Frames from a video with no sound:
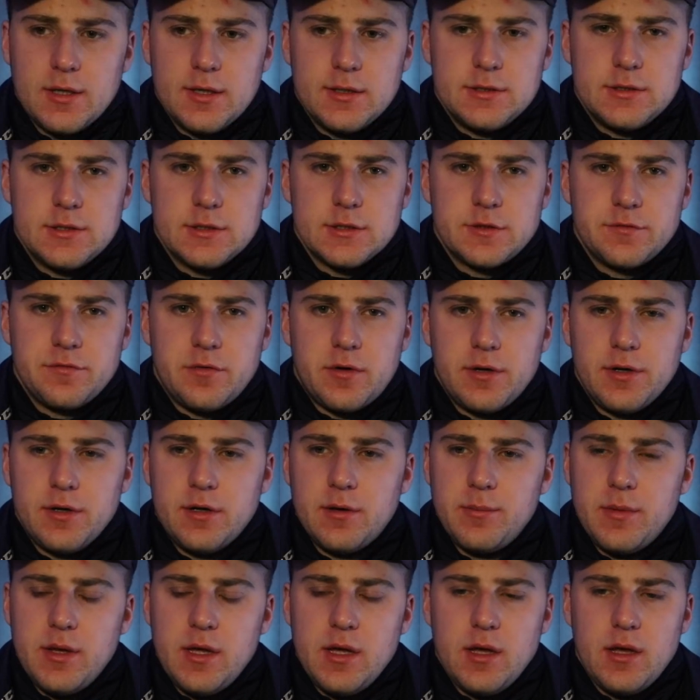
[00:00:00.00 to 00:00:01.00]
It's just
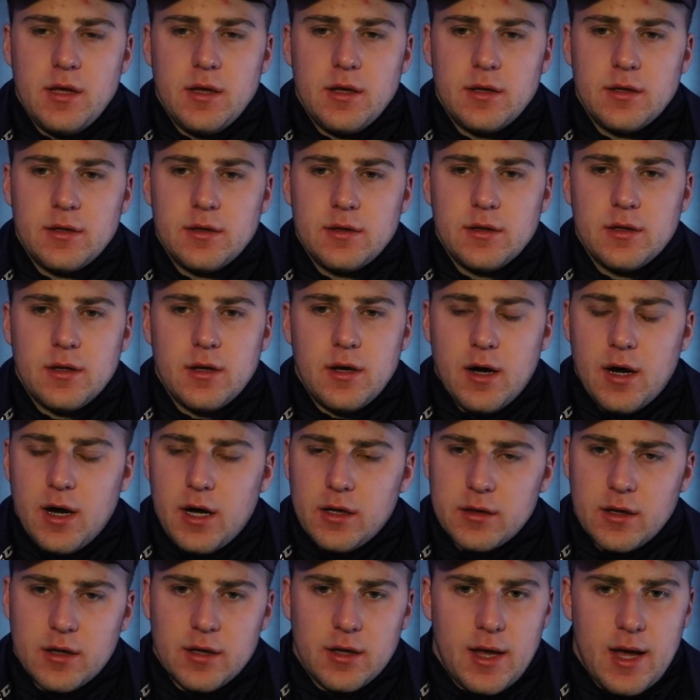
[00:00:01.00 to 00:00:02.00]
funny to me,
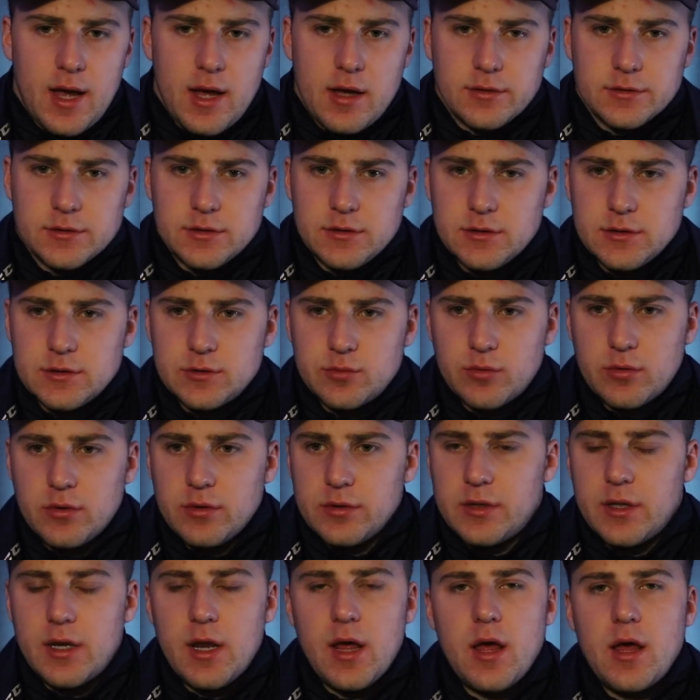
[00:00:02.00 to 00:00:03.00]
all the clowns in this
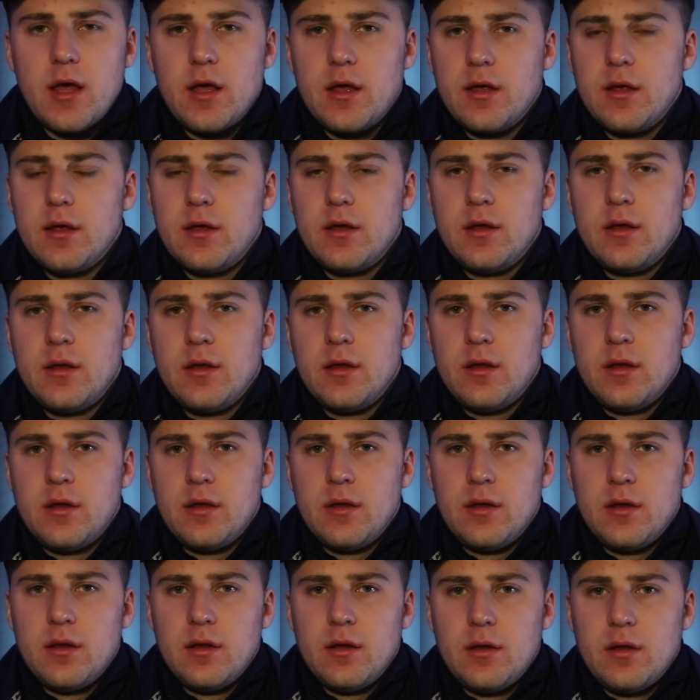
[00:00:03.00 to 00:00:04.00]
world today,
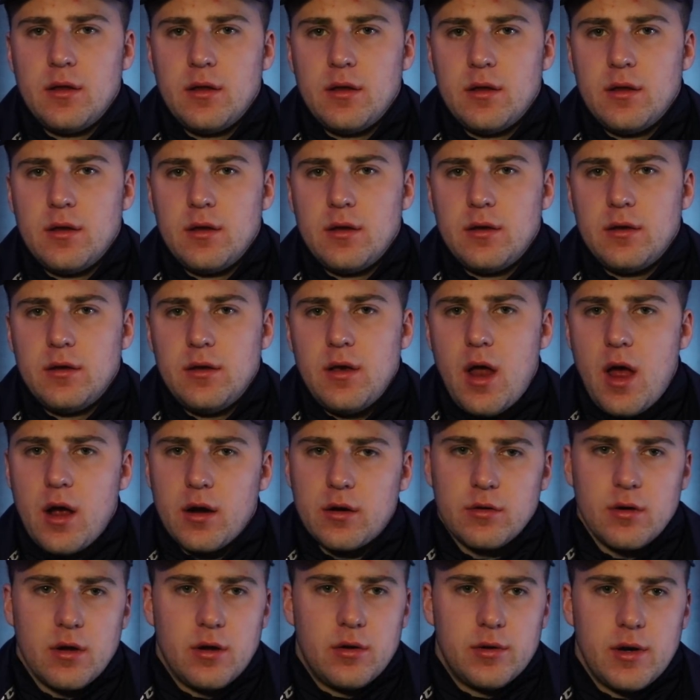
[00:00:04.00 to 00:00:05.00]

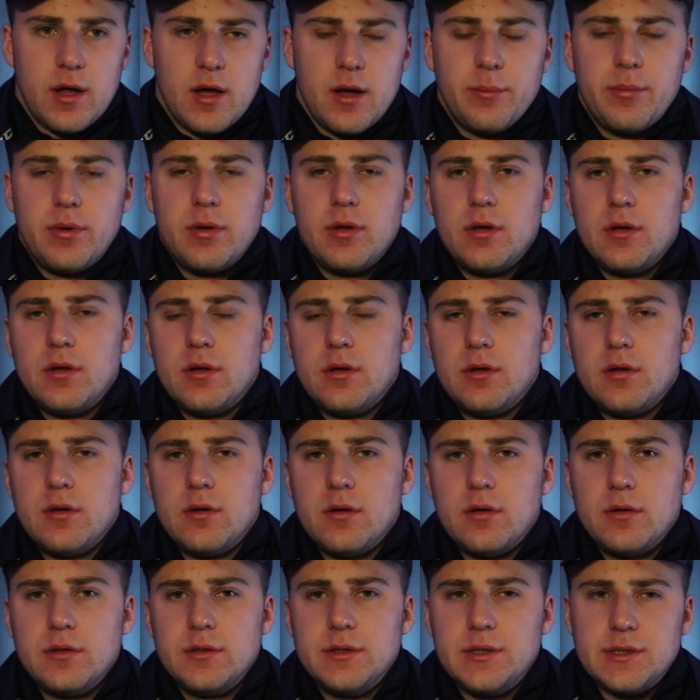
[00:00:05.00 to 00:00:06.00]
not growing up,
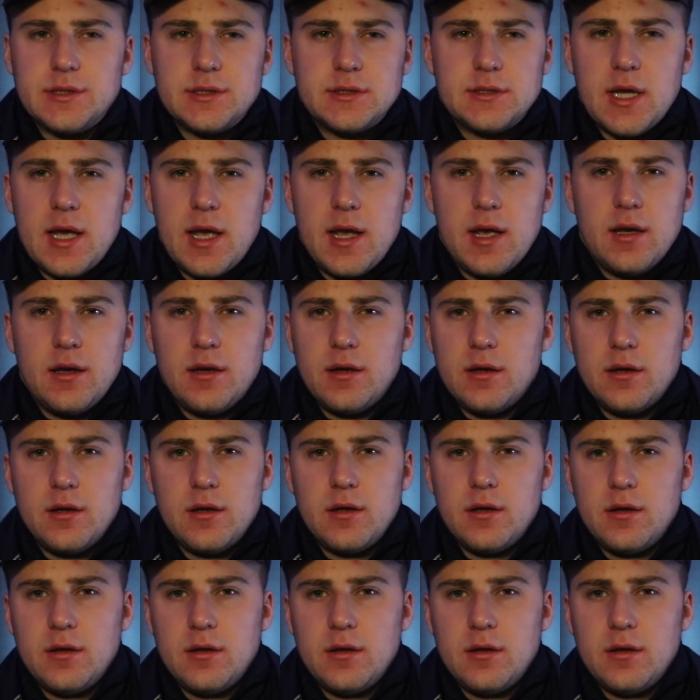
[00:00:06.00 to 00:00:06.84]
just staying